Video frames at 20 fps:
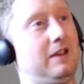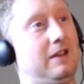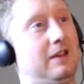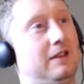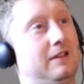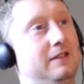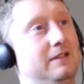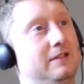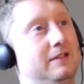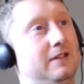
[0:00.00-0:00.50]

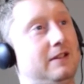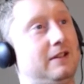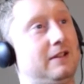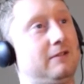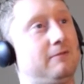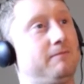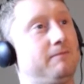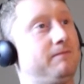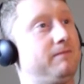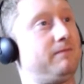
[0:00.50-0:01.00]
And
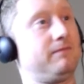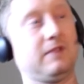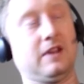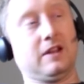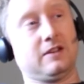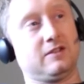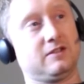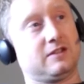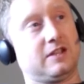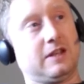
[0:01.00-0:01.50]

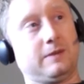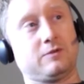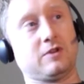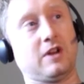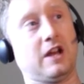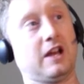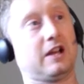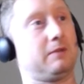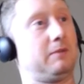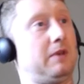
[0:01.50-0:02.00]
yeah, just keep
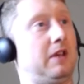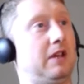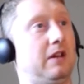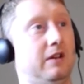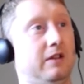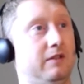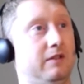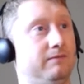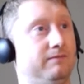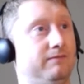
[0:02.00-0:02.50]
track of me
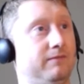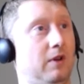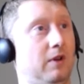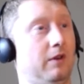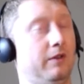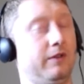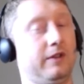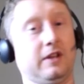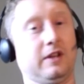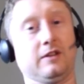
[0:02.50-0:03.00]
on
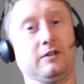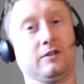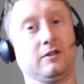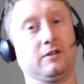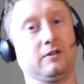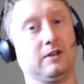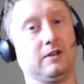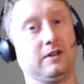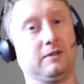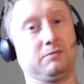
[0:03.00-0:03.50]
all the
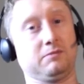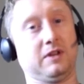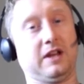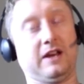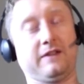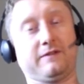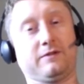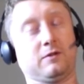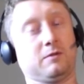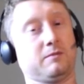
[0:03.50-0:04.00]
other
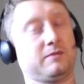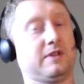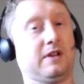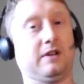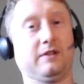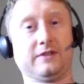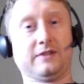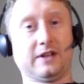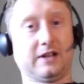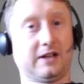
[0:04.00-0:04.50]
platforms
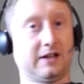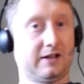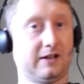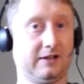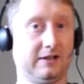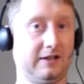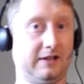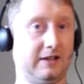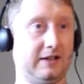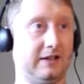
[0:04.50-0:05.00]
out
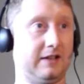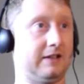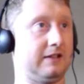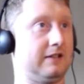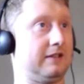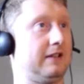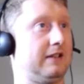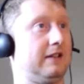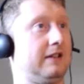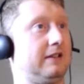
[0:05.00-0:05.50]
there,
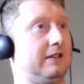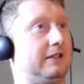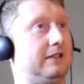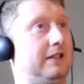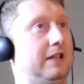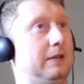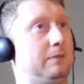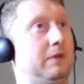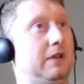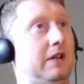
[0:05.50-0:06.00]
and
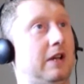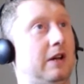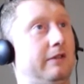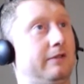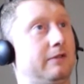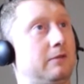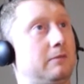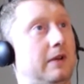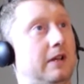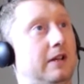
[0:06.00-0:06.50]
keep an eye
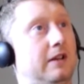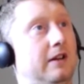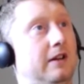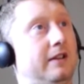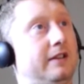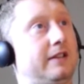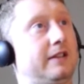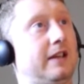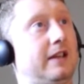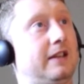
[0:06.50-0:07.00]
out for my
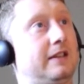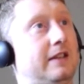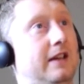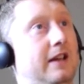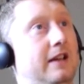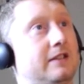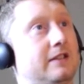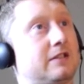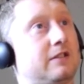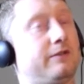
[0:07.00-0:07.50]

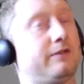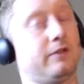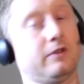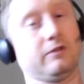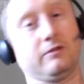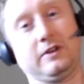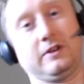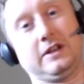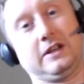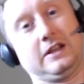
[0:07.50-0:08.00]
content. Ask
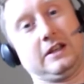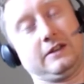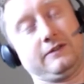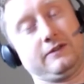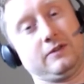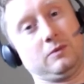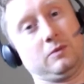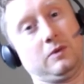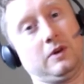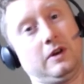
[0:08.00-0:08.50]
for a reading
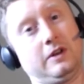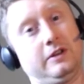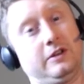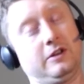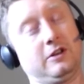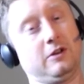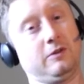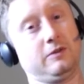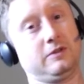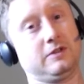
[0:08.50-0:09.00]
if you want.
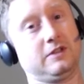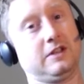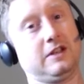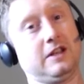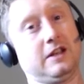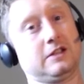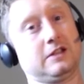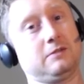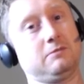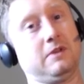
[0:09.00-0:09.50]
You can always
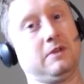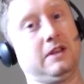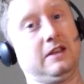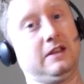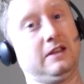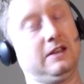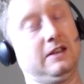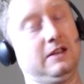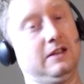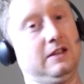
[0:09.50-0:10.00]
connect to
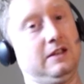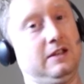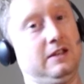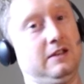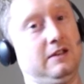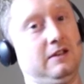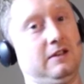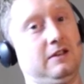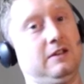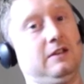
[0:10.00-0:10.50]
me.
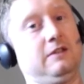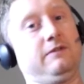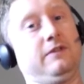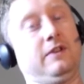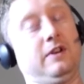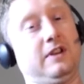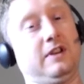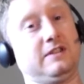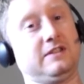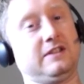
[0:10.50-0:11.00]

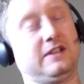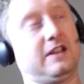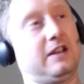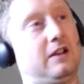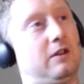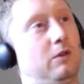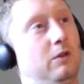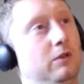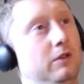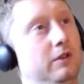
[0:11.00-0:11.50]
Very easy to
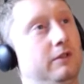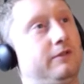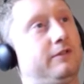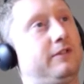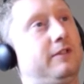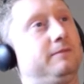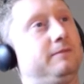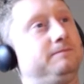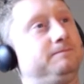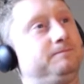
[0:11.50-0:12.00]
get a hold
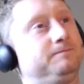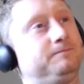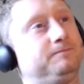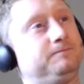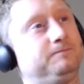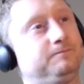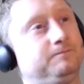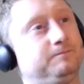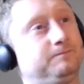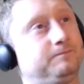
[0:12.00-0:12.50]
of.
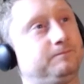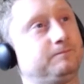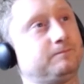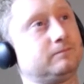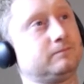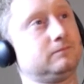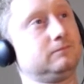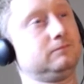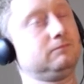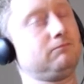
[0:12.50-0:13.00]

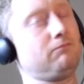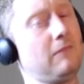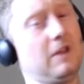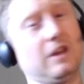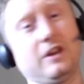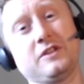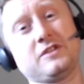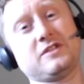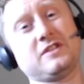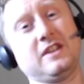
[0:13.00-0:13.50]

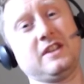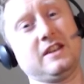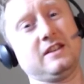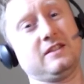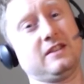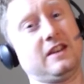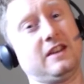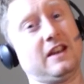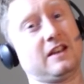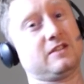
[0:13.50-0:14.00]
And I'll see
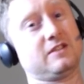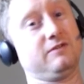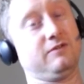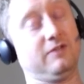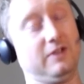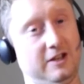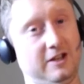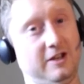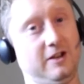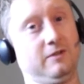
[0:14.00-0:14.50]
you in the
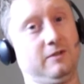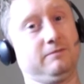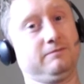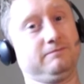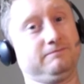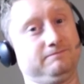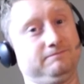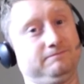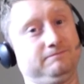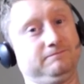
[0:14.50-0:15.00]
next video.